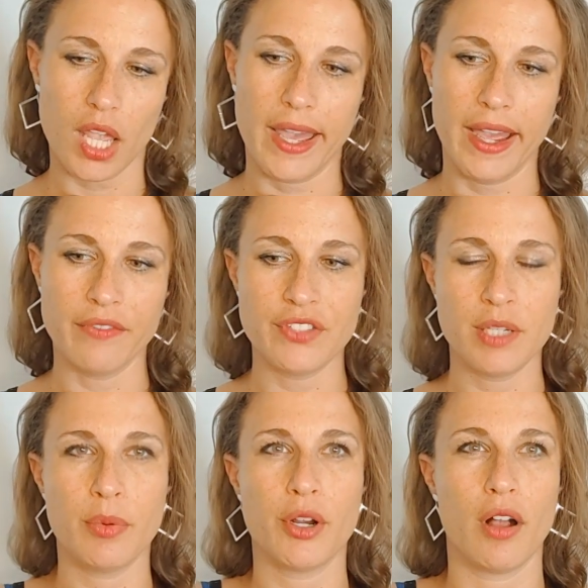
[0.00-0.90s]
have
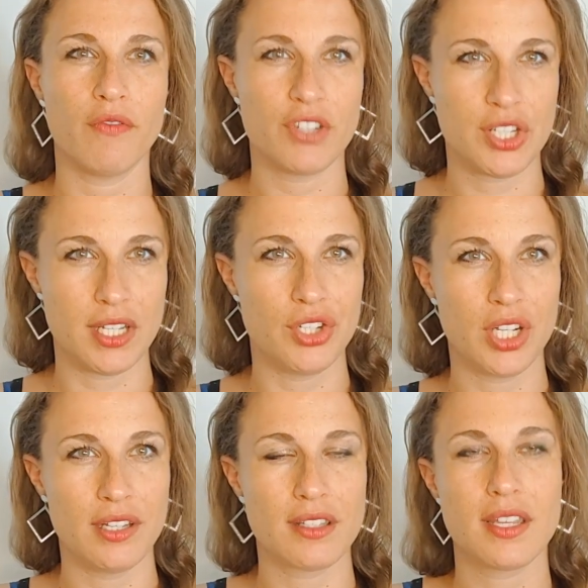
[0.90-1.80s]
deeper
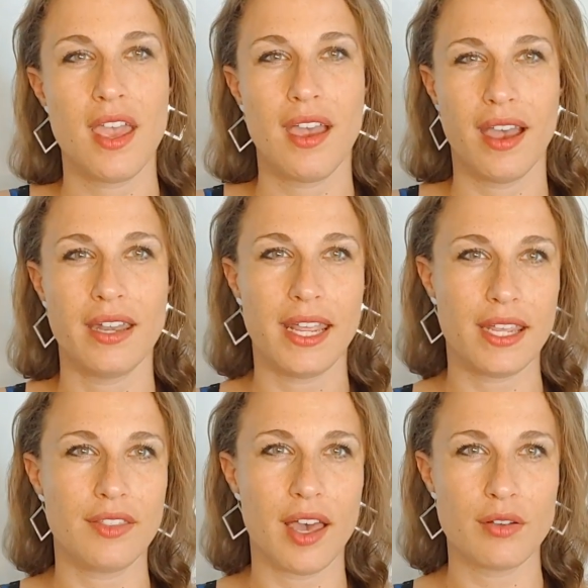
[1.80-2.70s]
conversations, and
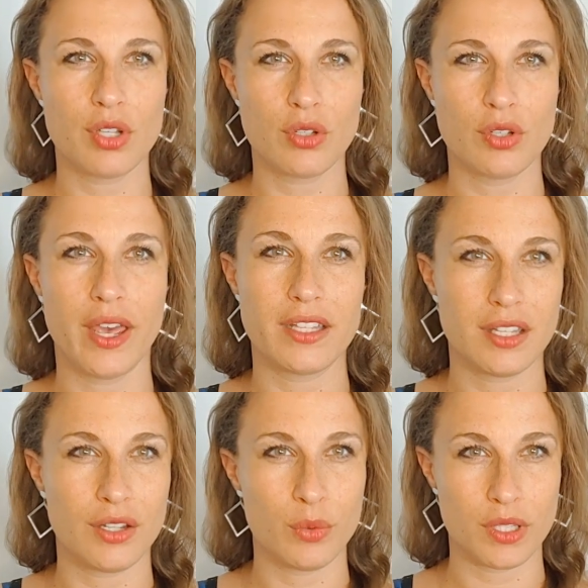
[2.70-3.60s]
eighth house also has
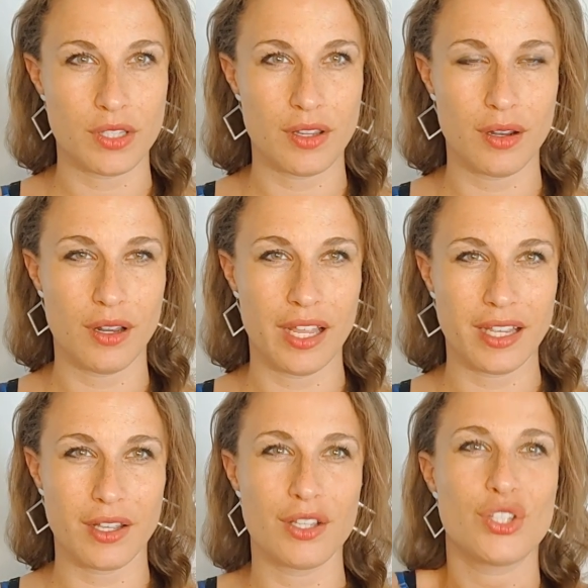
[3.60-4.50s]
to do with
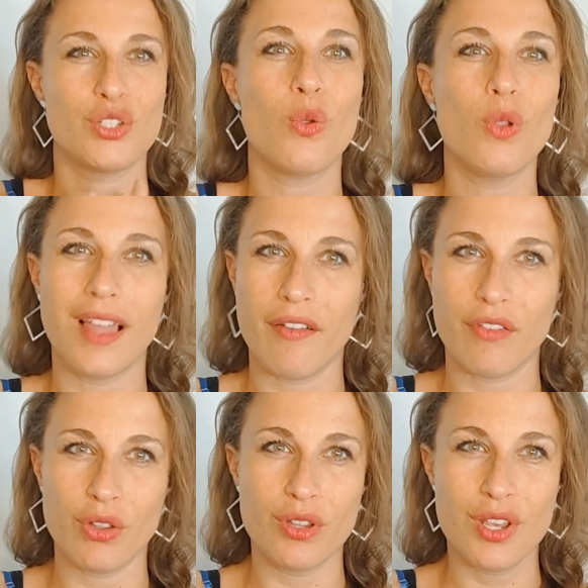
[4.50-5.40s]
like soul
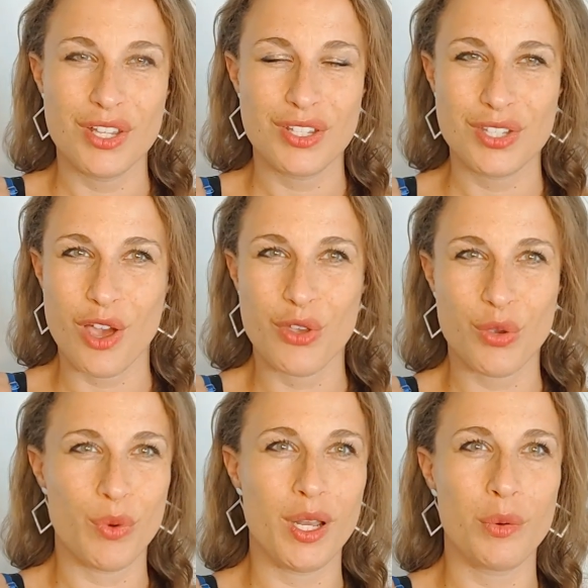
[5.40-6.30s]
level, so
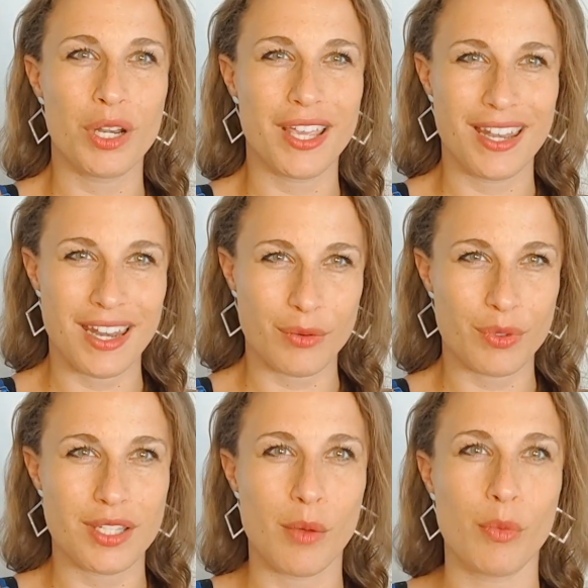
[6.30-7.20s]
you really want to connect
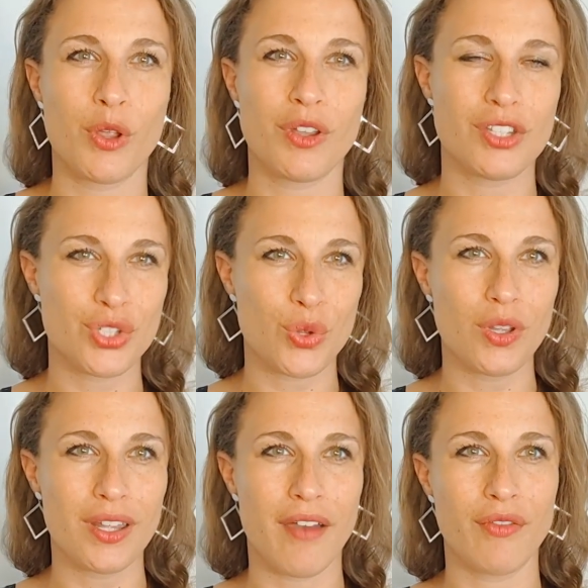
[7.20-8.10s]
with someone on a
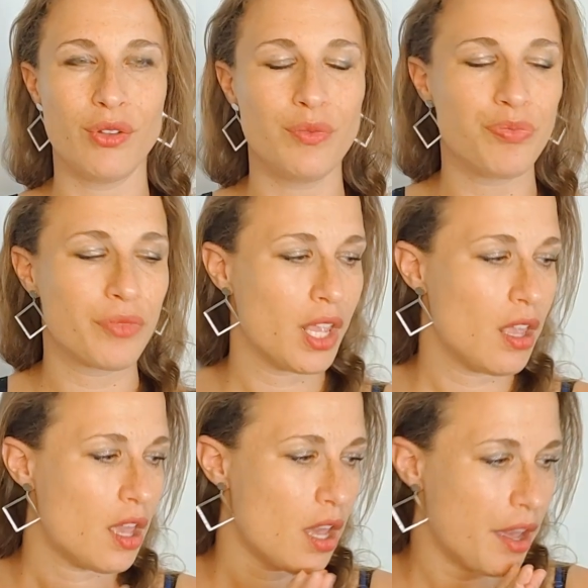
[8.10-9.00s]
soul level.
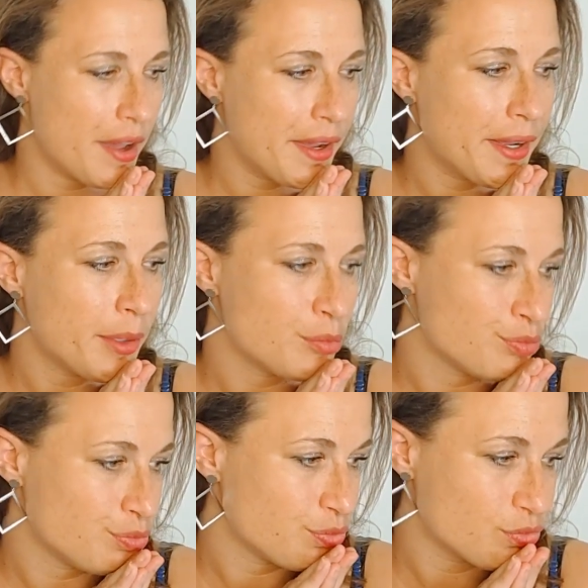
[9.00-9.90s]

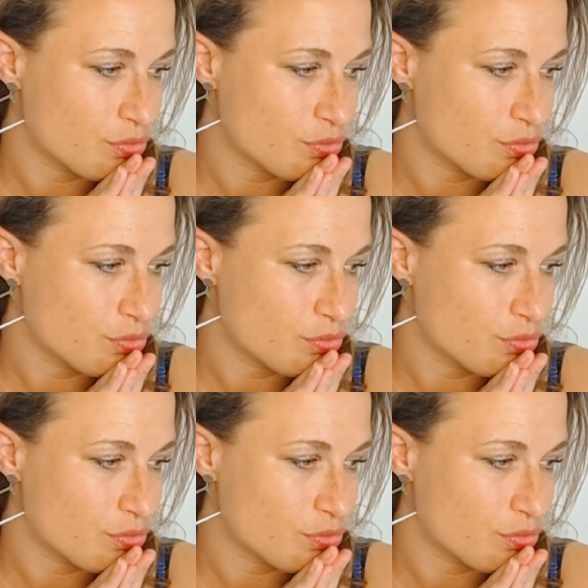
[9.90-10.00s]
And